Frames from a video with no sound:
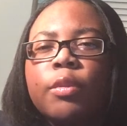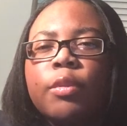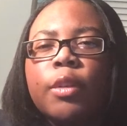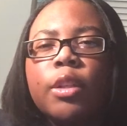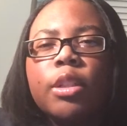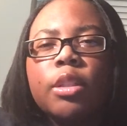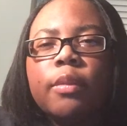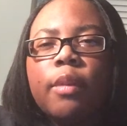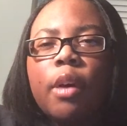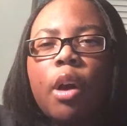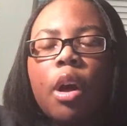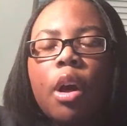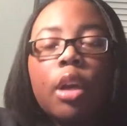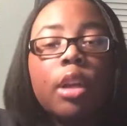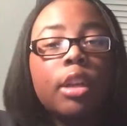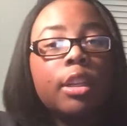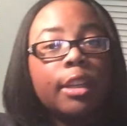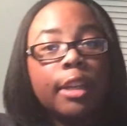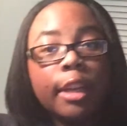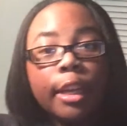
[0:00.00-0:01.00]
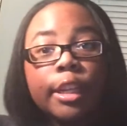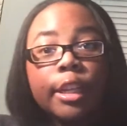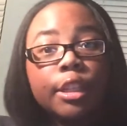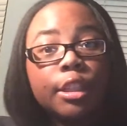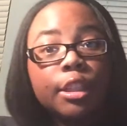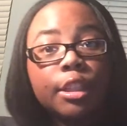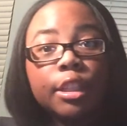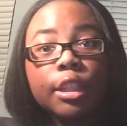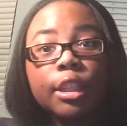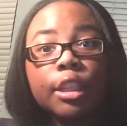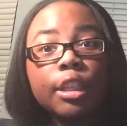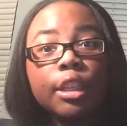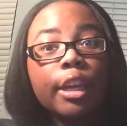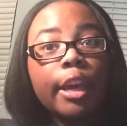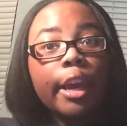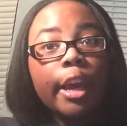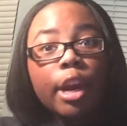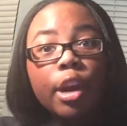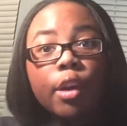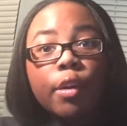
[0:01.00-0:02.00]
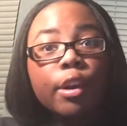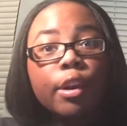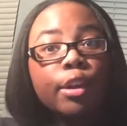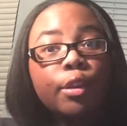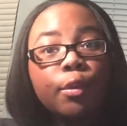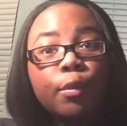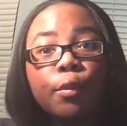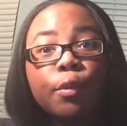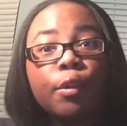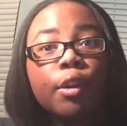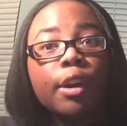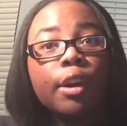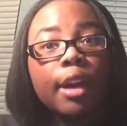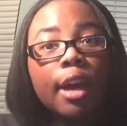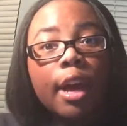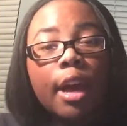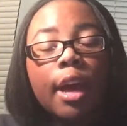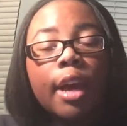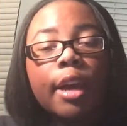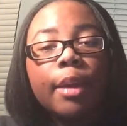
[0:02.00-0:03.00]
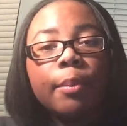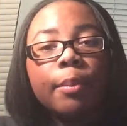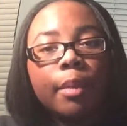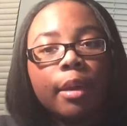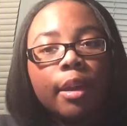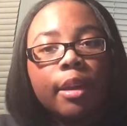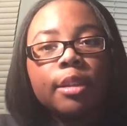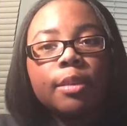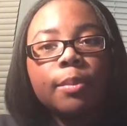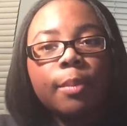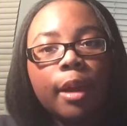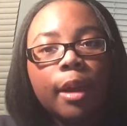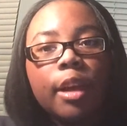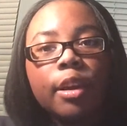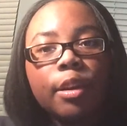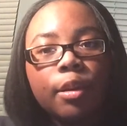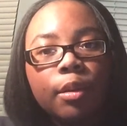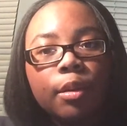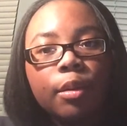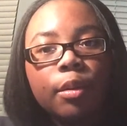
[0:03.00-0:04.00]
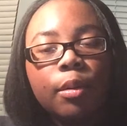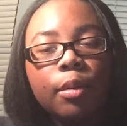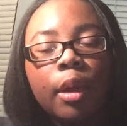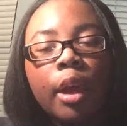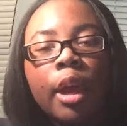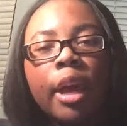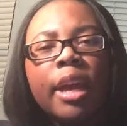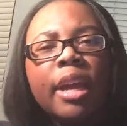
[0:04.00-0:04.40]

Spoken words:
first of all, did she carry you for 9 months, my dude?